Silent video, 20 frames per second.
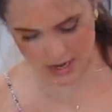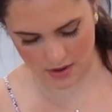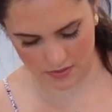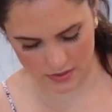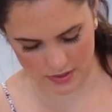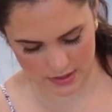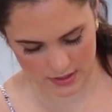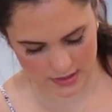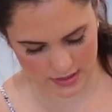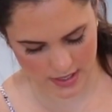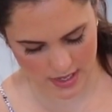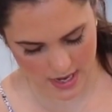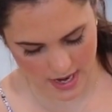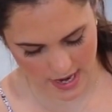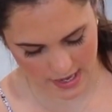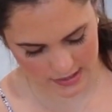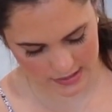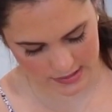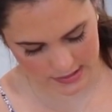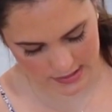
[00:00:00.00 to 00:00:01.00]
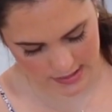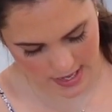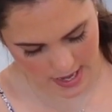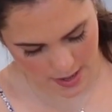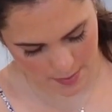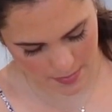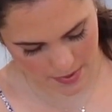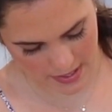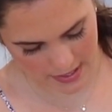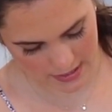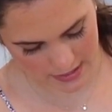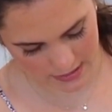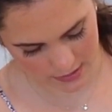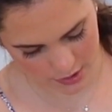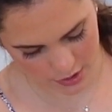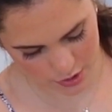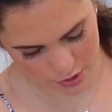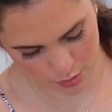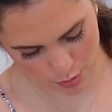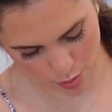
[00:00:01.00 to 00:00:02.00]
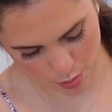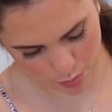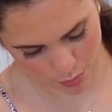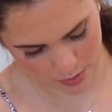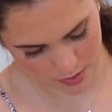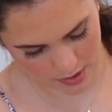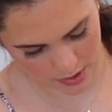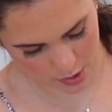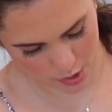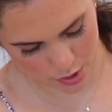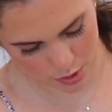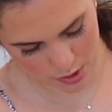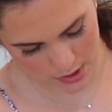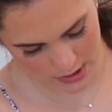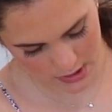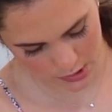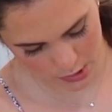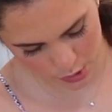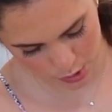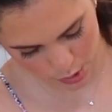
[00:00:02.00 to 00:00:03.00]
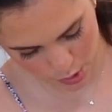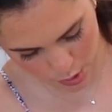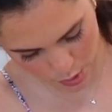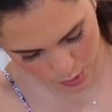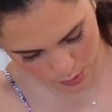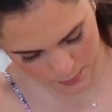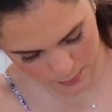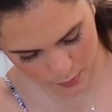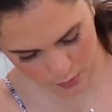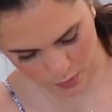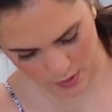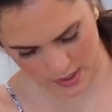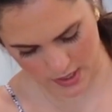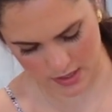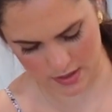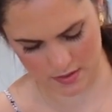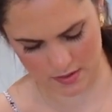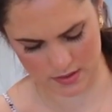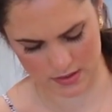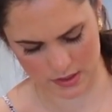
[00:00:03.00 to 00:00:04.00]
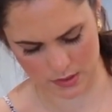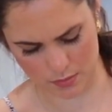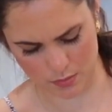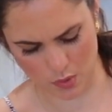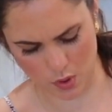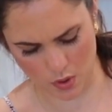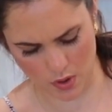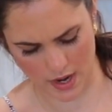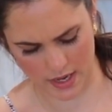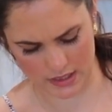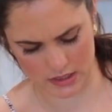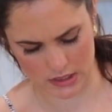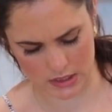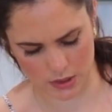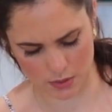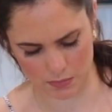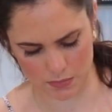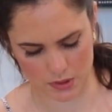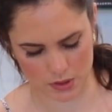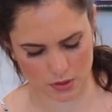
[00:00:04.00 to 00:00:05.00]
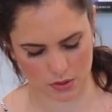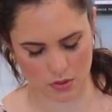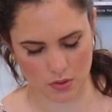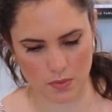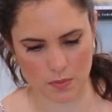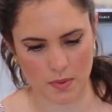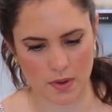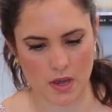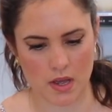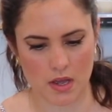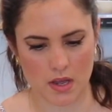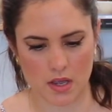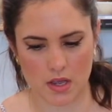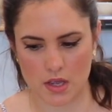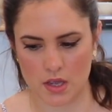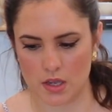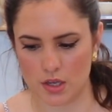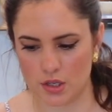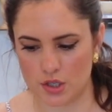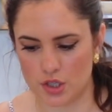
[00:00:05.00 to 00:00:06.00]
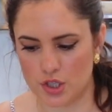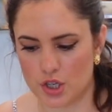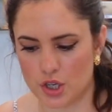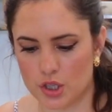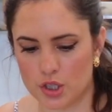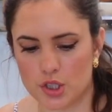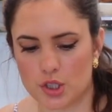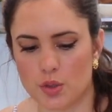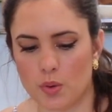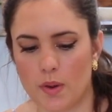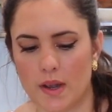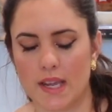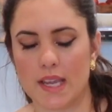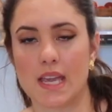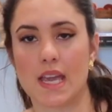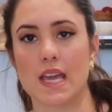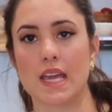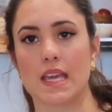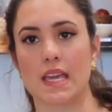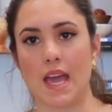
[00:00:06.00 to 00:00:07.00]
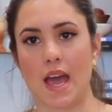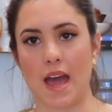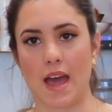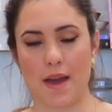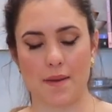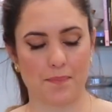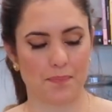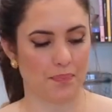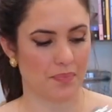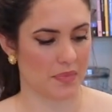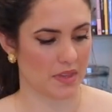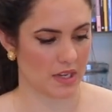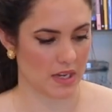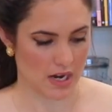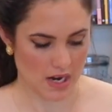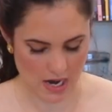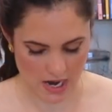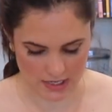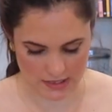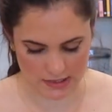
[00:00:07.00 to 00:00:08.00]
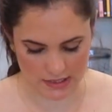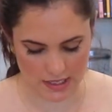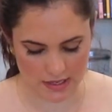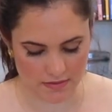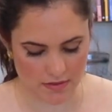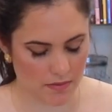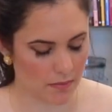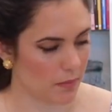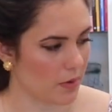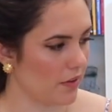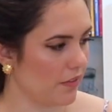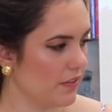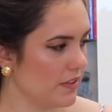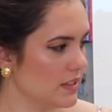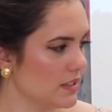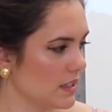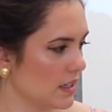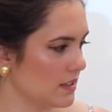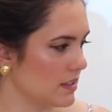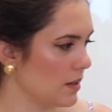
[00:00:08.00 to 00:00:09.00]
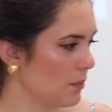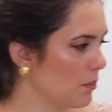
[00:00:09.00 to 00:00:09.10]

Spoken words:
Now this next step, I like to do it with a cookie scoop or a small ice cream scoop, just so I can get as even muffins as